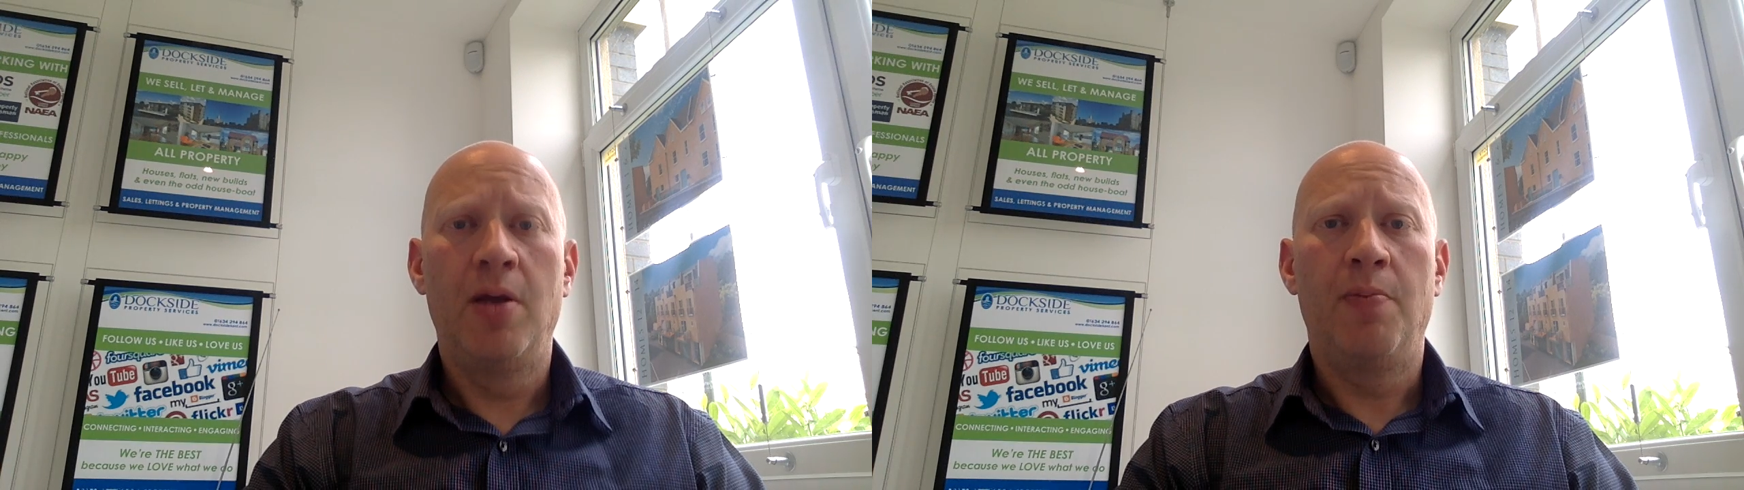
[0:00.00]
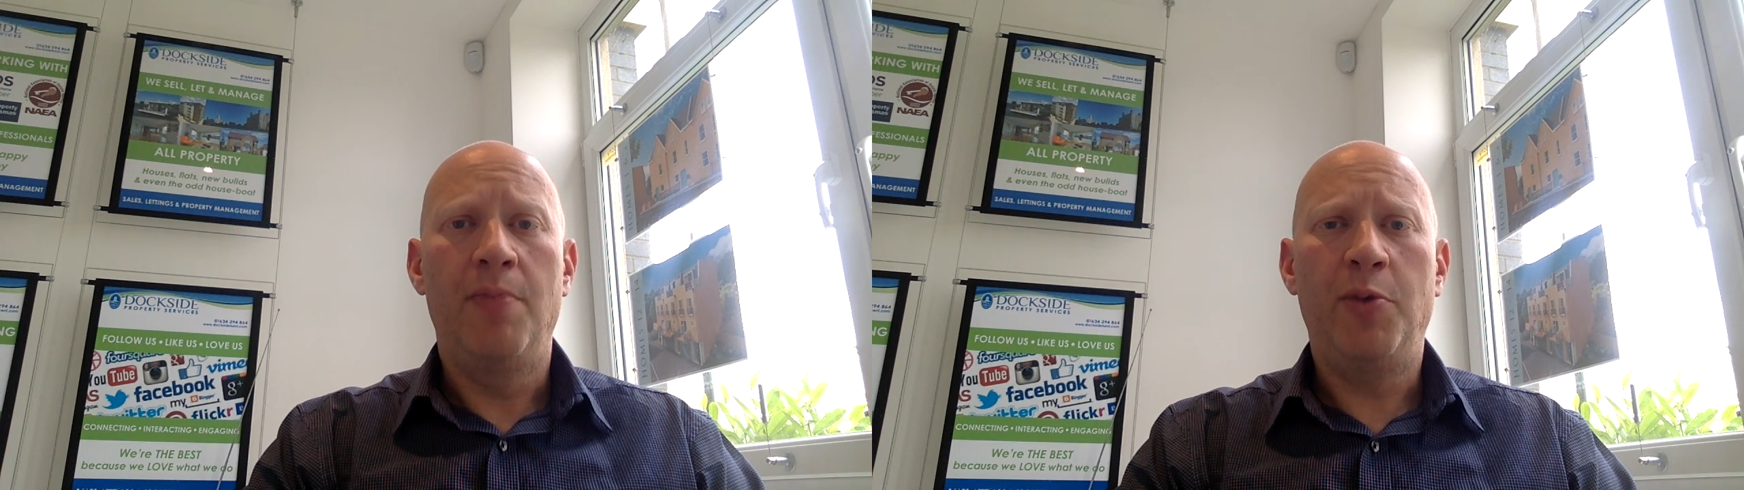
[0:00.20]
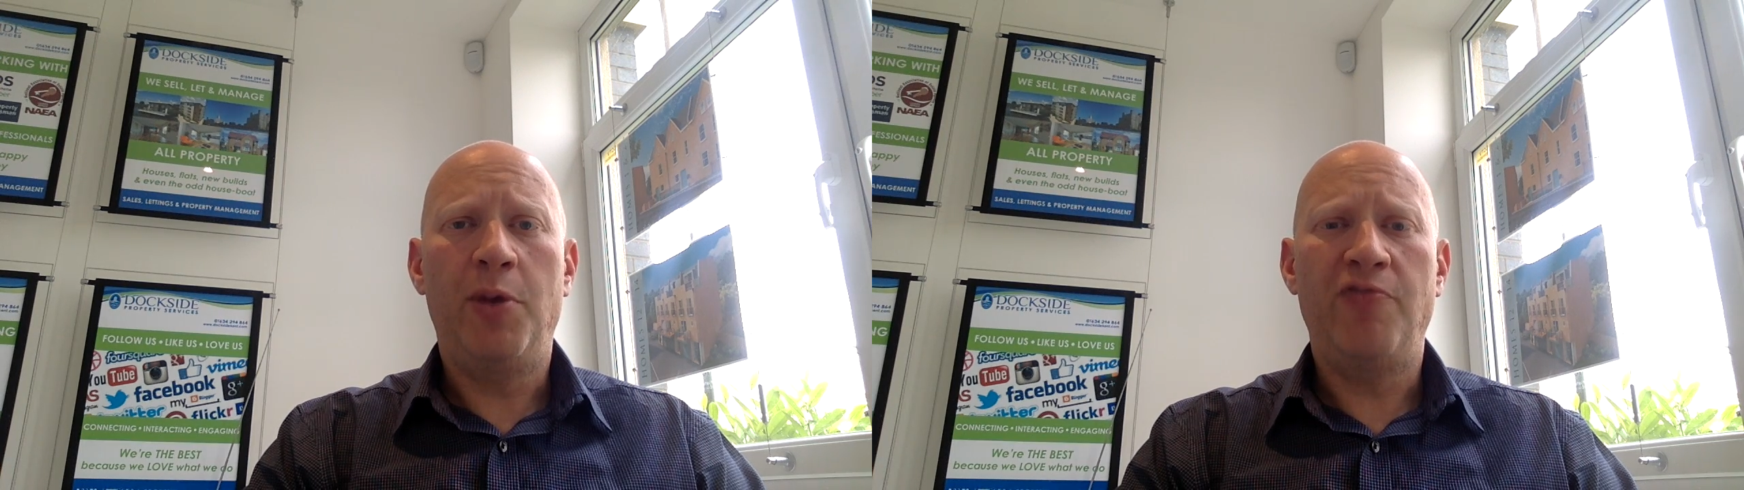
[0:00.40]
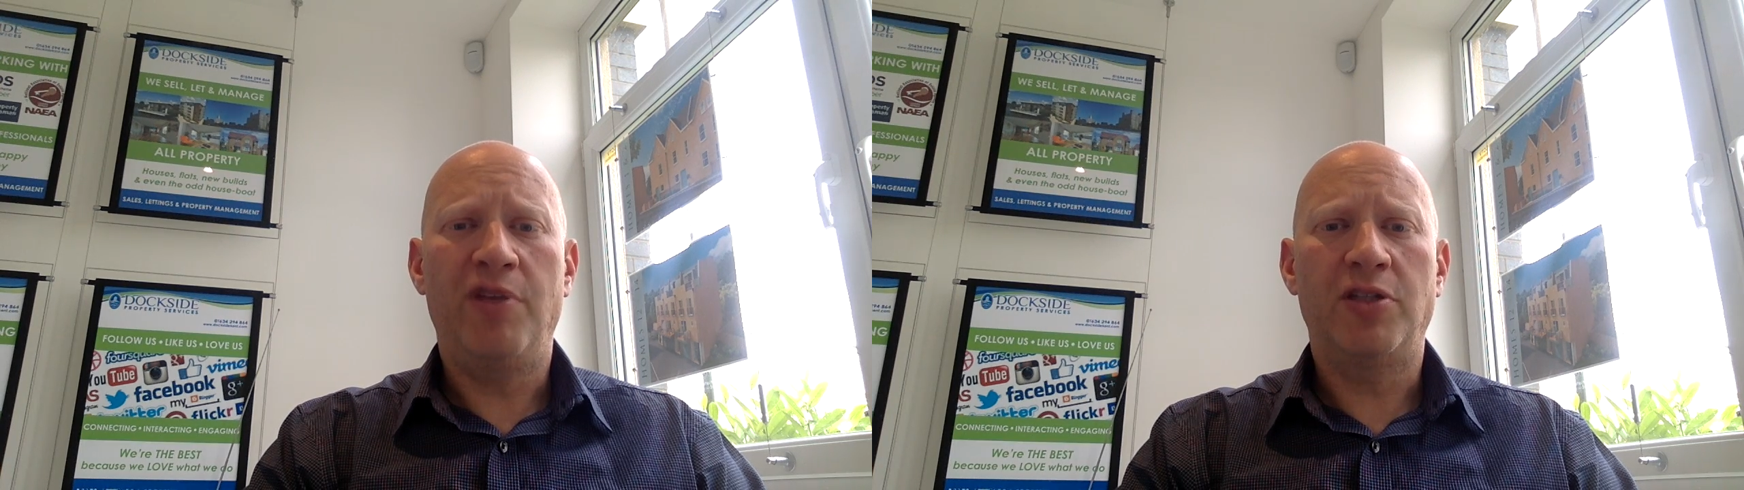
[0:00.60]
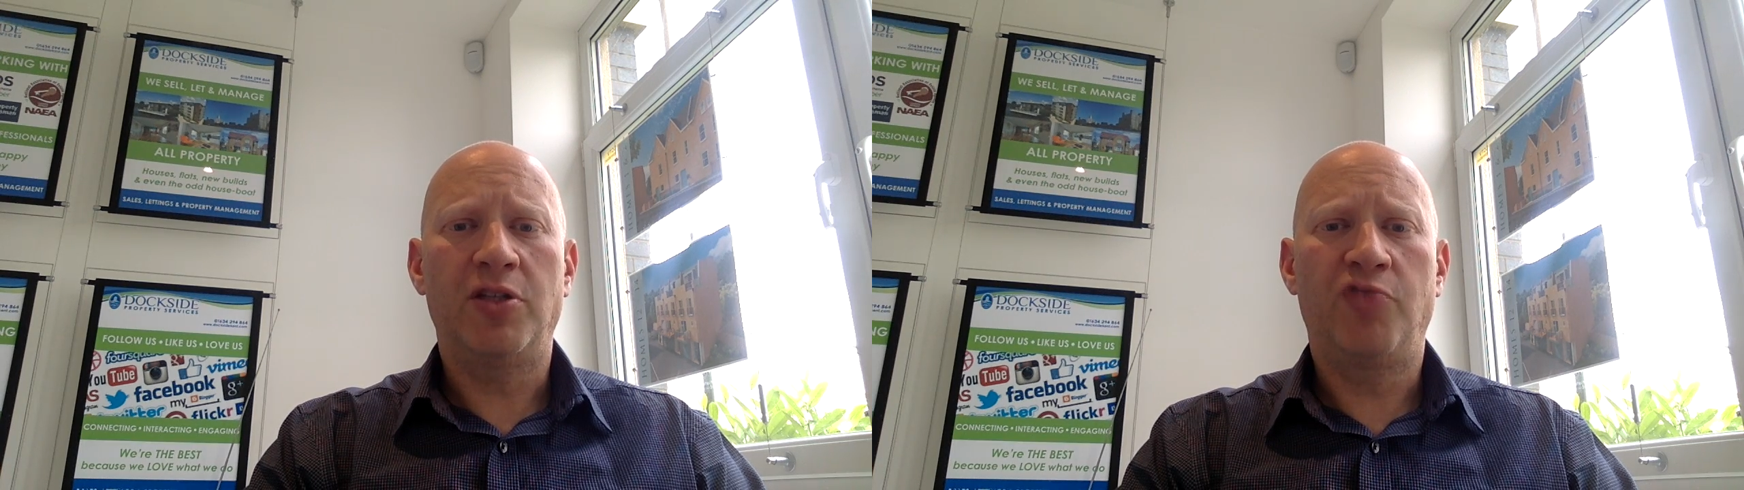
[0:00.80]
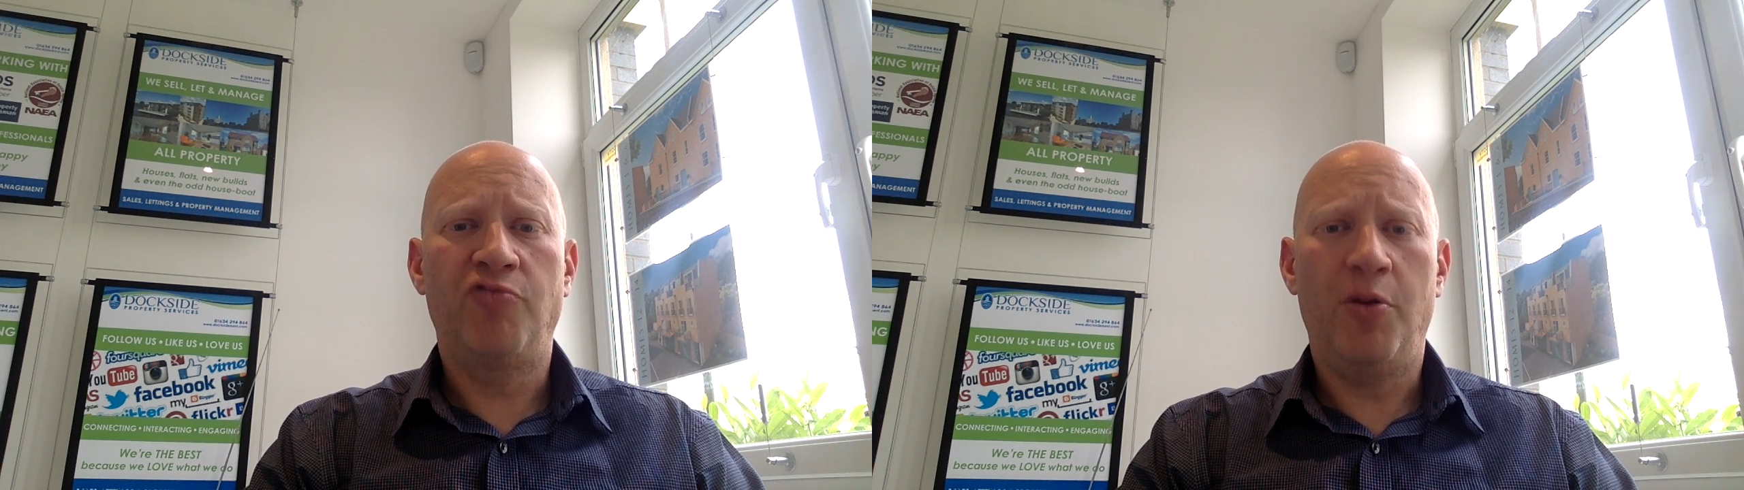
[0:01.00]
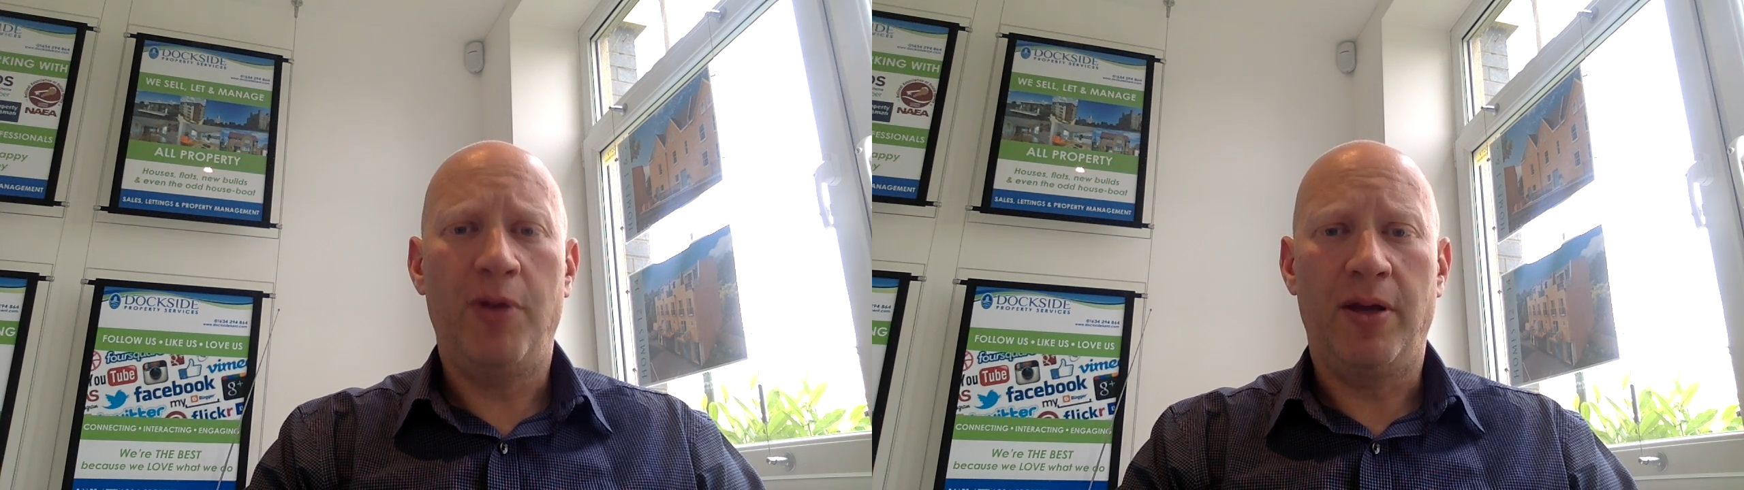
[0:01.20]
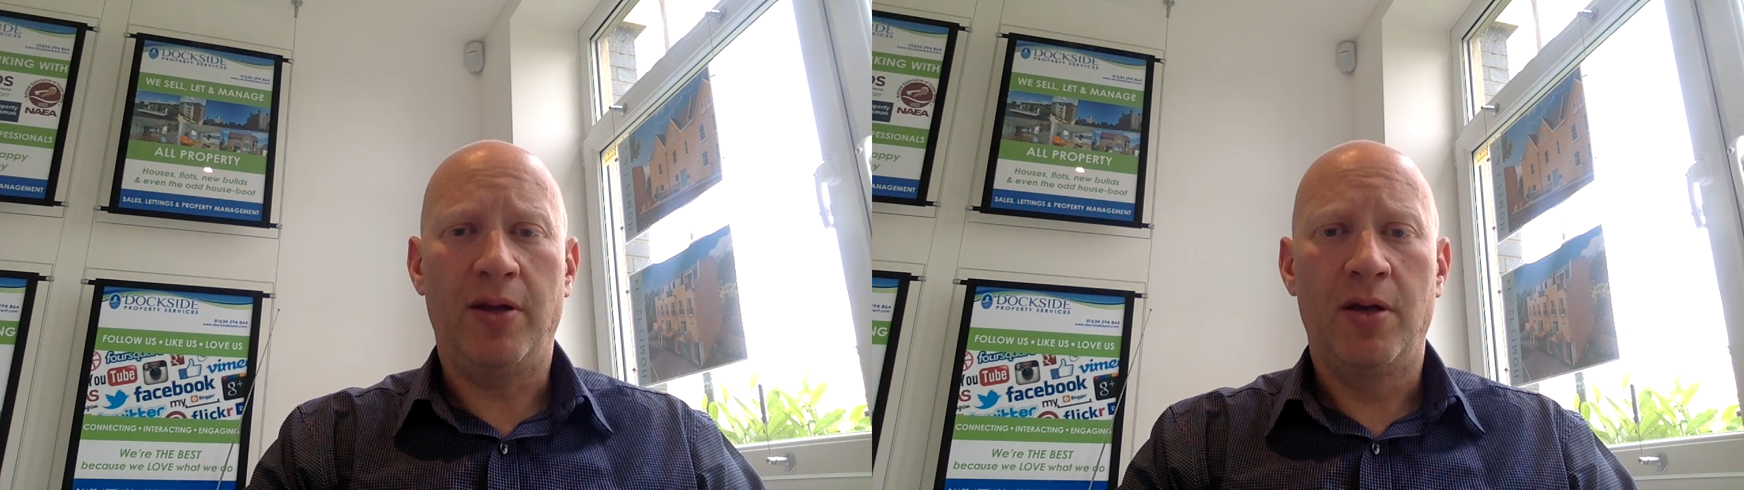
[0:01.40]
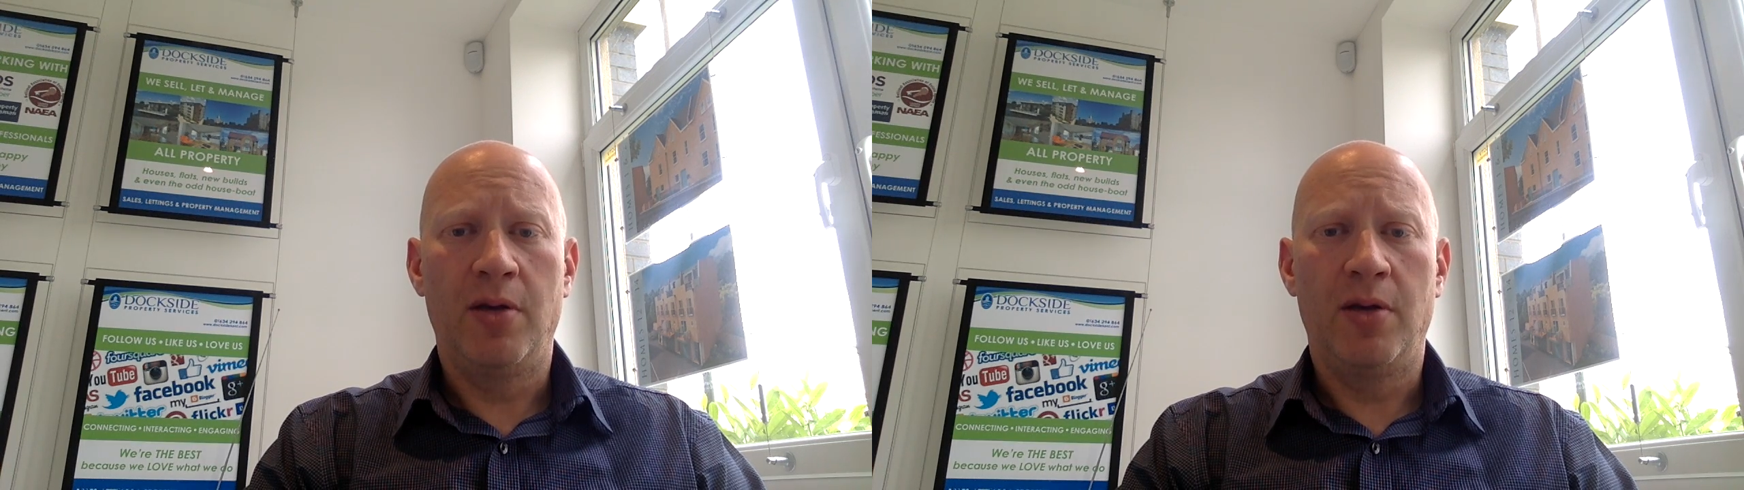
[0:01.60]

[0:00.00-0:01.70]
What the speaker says: Medway rents are growing,